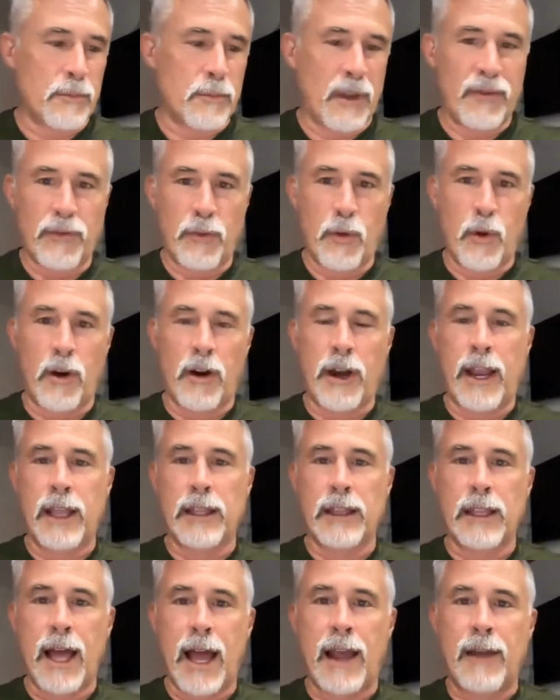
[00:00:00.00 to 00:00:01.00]
before a
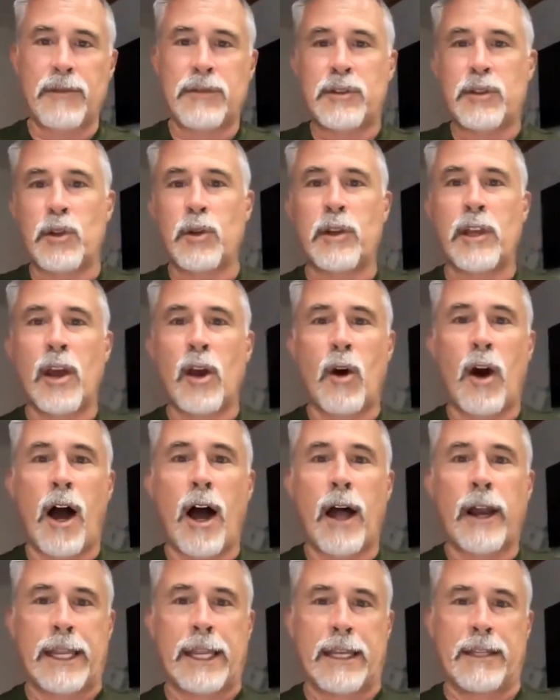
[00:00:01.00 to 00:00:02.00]
live studio
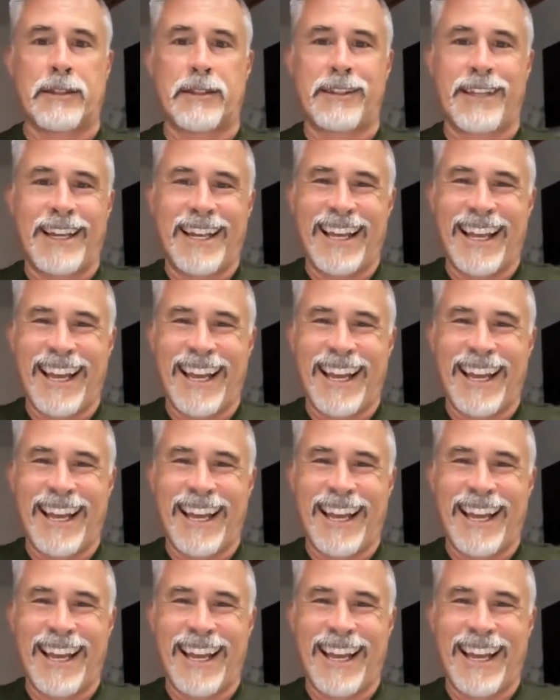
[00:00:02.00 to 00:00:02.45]
audience.